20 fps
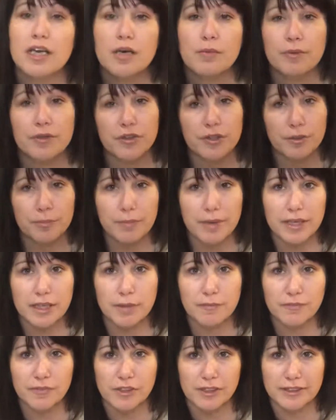but they're made up
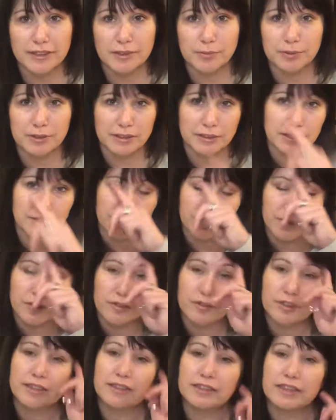for a specific
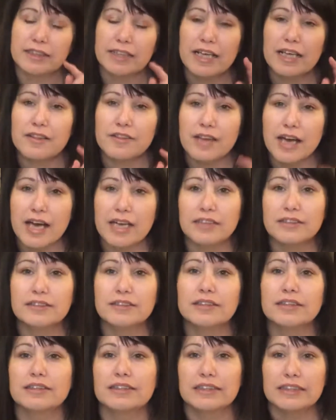reason, and that is
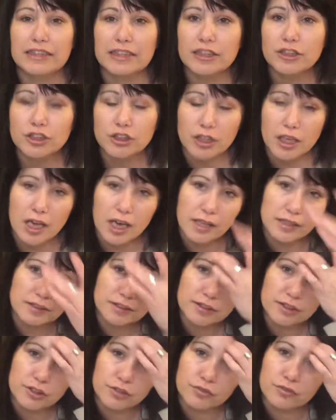to teach us,
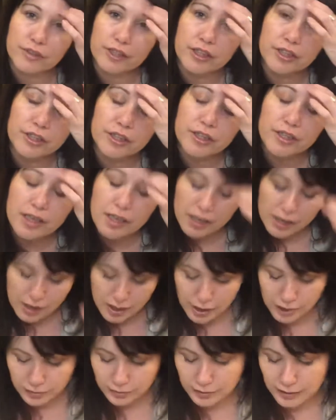the reader,
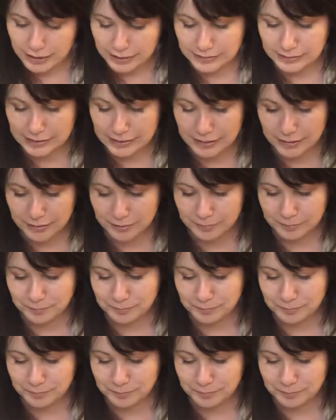a lesson.